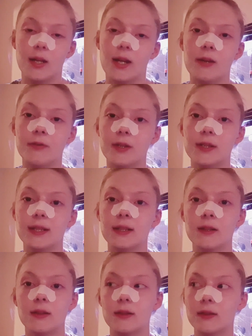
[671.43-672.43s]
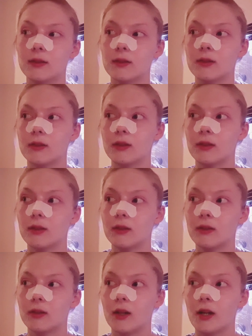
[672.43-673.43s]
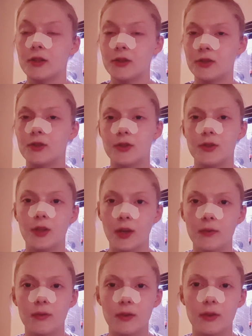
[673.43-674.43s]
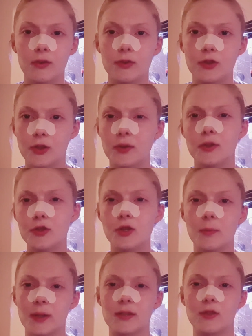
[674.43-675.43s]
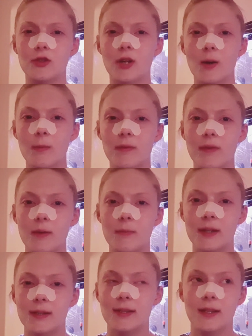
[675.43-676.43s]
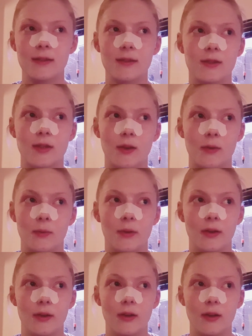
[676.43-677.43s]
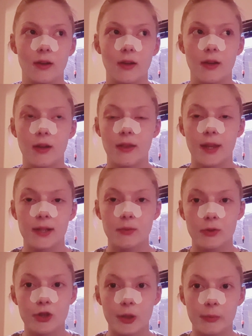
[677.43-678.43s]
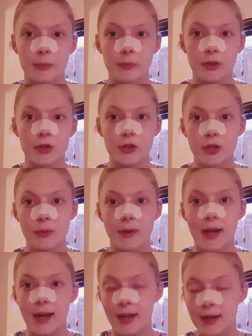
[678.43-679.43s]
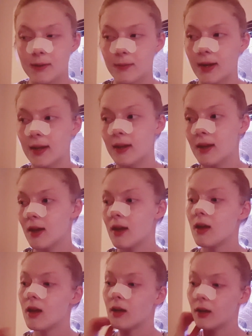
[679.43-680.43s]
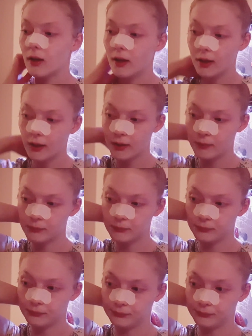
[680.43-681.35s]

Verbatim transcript: if I didn't, I don't do YouTube as a job, if that makes sense. So that's what job I'm going to do anyway. Um,